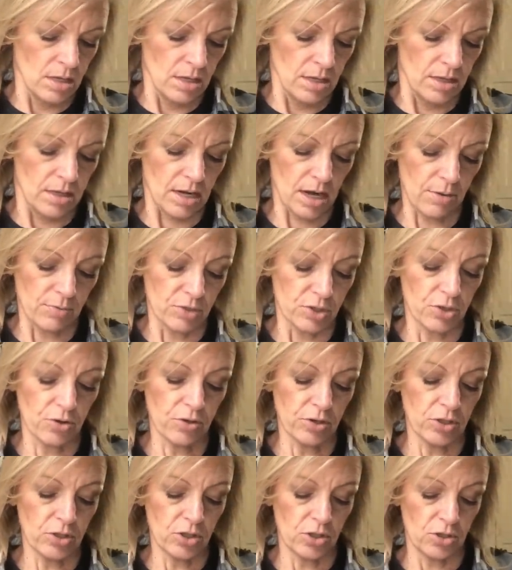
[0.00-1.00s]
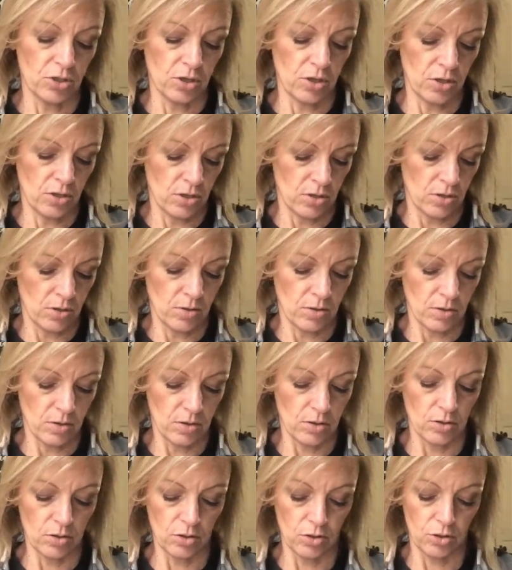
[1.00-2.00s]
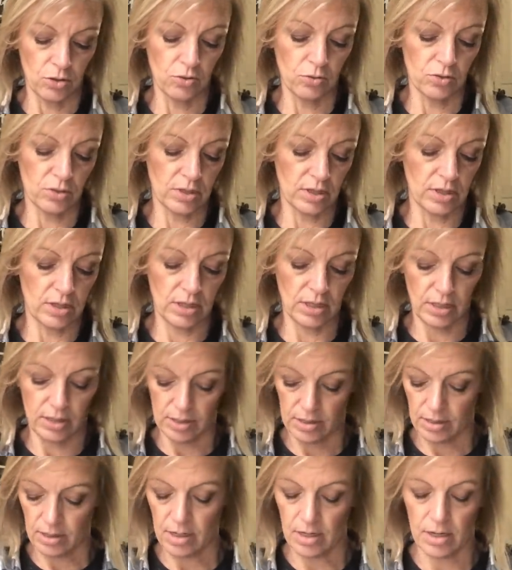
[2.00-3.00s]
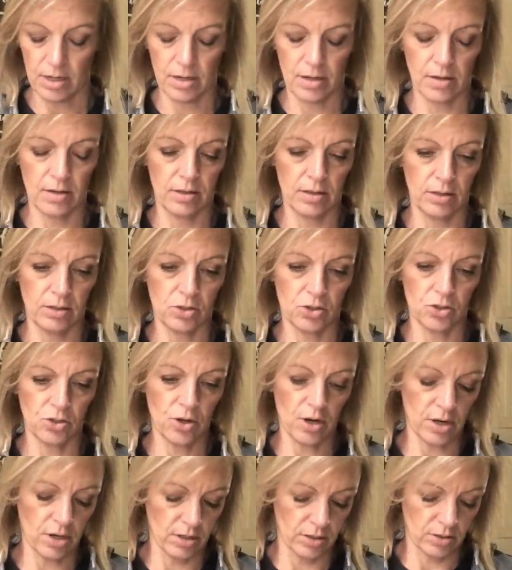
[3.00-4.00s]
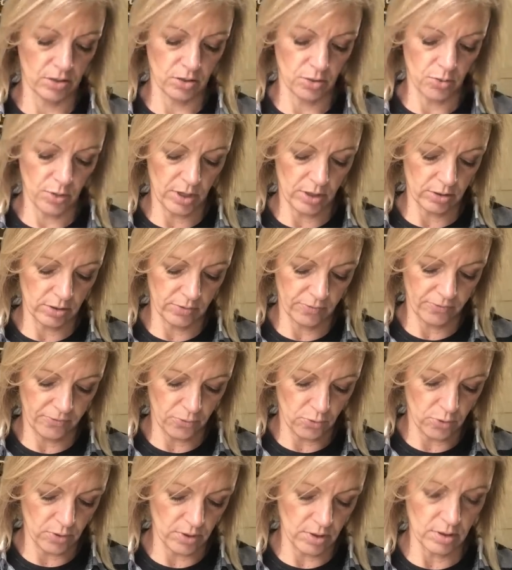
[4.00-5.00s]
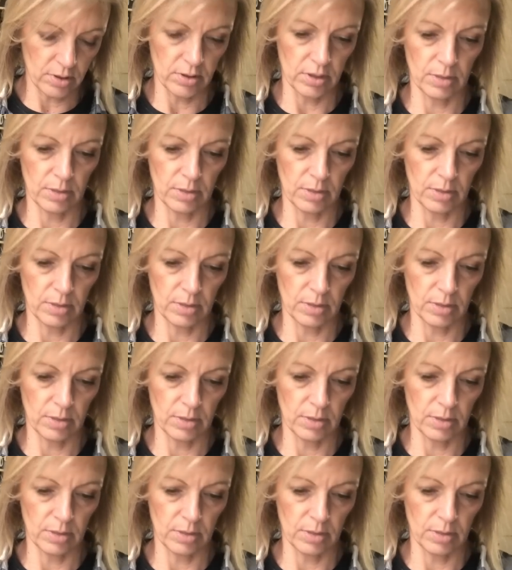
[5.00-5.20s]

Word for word: that I was going to use these uh, these truck squares for.